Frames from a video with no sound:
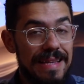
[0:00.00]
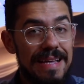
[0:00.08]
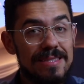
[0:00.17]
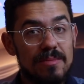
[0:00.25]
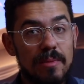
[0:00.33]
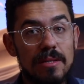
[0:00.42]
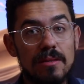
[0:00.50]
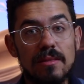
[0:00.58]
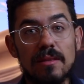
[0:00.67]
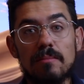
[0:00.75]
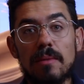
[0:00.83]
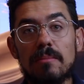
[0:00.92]
Last
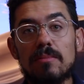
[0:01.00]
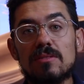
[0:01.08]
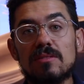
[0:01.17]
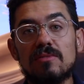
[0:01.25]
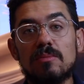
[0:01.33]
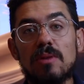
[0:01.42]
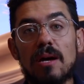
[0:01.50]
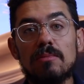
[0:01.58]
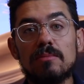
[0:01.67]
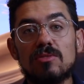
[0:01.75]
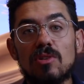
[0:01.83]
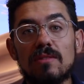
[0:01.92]
month, members of the
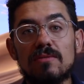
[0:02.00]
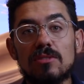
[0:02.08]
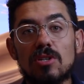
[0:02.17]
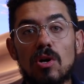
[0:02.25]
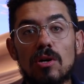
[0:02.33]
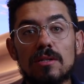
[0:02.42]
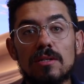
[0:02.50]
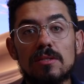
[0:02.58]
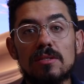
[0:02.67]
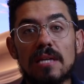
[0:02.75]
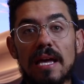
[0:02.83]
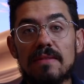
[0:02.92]
Problem Solvers
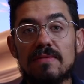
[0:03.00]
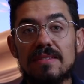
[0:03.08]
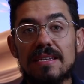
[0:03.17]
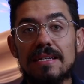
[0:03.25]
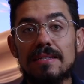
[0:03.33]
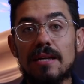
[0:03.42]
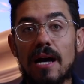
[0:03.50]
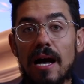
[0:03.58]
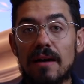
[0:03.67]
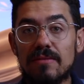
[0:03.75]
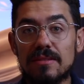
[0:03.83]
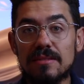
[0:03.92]
Caucus have said,
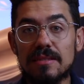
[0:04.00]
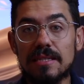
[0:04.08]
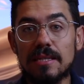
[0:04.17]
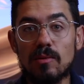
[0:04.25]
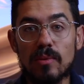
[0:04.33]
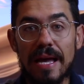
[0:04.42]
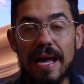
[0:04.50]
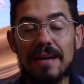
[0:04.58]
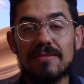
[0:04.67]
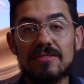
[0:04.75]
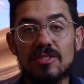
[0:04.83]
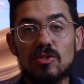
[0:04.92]
obviously, we
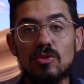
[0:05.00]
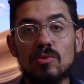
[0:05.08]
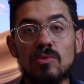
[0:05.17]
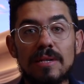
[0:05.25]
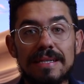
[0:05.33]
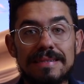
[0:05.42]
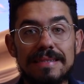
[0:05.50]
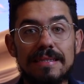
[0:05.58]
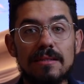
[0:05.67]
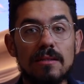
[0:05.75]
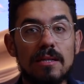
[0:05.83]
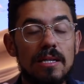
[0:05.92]
have to do a
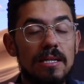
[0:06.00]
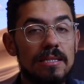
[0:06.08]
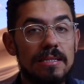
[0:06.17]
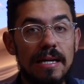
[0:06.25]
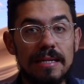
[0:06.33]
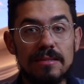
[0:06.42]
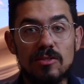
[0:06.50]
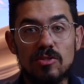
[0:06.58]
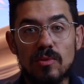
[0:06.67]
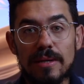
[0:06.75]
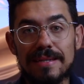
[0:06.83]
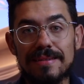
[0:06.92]
deal. Not to
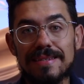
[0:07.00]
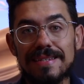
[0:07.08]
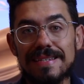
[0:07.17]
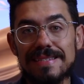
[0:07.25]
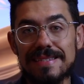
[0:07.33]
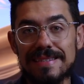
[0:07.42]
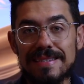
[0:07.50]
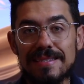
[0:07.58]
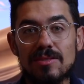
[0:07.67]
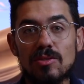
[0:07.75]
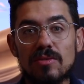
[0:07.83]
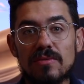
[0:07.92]
do anything is a
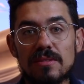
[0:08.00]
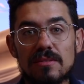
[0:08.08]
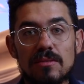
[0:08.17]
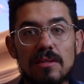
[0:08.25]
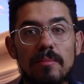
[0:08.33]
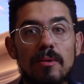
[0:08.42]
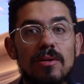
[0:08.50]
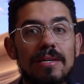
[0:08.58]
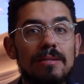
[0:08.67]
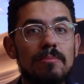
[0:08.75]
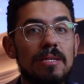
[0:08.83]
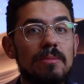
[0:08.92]
disservice to the
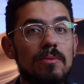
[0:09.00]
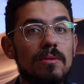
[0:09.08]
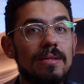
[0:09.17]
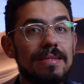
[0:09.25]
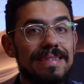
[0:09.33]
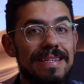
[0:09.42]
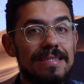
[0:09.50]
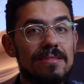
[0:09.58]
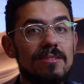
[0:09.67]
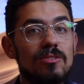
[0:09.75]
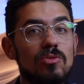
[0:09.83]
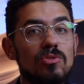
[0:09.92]
American people. The
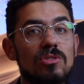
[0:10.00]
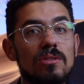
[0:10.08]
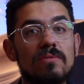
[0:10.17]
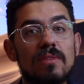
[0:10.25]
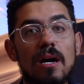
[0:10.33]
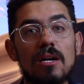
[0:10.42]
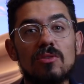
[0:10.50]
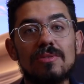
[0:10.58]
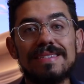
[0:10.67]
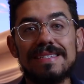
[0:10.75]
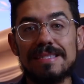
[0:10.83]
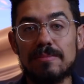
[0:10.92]
institution of
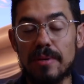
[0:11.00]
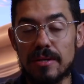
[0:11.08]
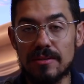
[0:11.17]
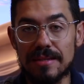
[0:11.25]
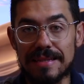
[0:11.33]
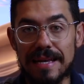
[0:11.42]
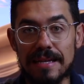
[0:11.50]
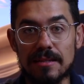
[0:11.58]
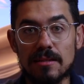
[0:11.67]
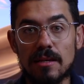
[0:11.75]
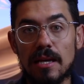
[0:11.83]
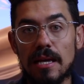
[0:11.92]
Congress is better than
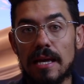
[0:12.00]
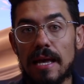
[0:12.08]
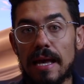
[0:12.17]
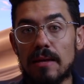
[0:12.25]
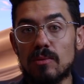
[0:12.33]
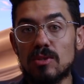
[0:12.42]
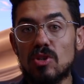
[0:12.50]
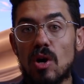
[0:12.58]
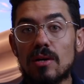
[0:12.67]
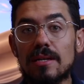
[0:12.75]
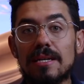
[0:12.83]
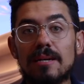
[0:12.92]
that. And when
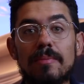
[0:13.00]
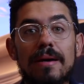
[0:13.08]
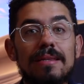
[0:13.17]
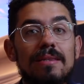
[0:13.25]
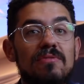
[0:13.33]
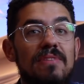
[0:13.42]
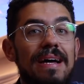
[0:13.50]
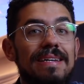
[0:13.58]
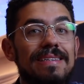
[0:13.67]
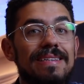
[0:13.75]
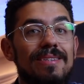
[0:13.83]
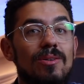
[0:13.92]
talking about the
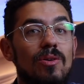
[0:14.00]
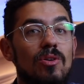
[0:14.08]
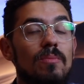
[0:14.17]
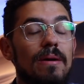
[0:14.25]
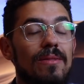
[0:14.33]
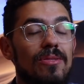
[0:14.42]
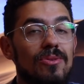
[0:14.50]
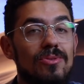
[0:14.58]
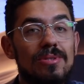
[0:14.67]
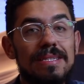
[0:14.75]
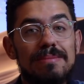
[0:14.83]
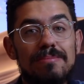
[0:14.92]
fact that there are about
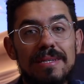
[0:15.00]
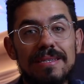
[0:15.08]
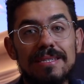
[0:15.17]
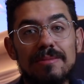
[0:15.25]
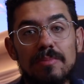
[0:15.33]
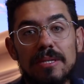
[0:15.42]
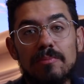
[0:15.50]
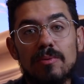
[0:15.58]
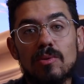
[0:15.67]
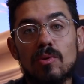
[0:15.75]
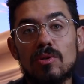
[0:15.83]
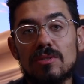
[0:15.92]
30 million
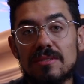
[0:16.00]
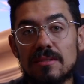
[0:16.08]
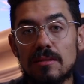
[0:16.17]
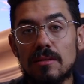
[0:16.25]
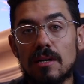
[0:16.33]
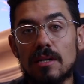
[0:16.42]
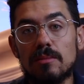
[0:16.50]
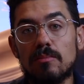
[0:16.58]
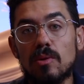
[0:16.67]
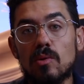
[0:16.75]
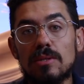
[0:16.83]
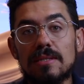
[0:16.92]
people who are still
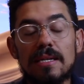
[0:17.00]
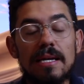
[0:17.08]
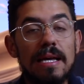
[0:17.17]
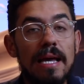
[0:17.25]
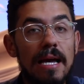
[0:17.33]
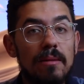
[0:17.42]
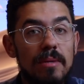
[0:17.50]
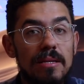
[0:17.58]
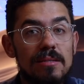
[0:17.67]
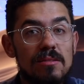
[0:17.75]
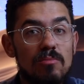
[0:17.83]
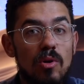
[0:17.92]
unemployed and
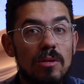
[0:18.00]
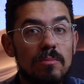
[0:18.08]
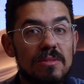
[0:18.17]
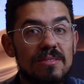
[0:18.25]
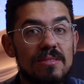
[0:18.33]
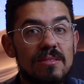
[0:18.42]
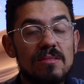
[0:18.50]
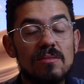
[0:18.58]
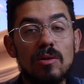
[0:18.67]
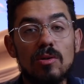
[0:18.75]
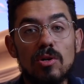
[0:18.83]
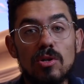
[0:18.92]
many small businesses
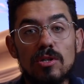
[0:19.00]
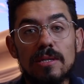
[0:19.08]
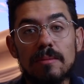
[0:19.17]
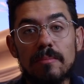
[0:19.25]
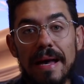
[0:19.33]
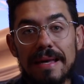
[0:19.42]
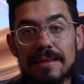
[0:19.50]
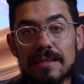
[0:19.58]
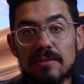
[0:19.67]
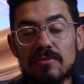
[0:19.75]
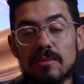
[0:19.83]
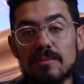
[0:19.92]
are hurting
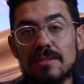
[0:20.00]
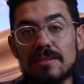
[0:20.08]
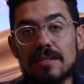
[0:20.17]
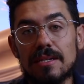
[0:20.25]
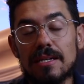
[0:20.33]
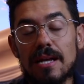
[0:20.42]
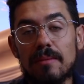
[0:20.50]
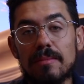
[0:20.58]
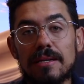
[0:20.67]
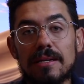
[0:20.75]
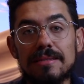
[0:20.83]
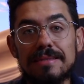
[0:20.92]
badly from this
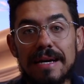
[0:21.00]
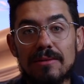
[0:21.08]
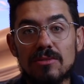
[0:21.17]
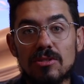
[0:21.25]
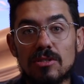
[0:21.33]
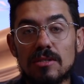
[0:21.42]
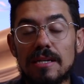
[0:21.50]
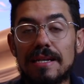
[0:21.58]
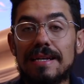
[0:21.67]
economic downturn,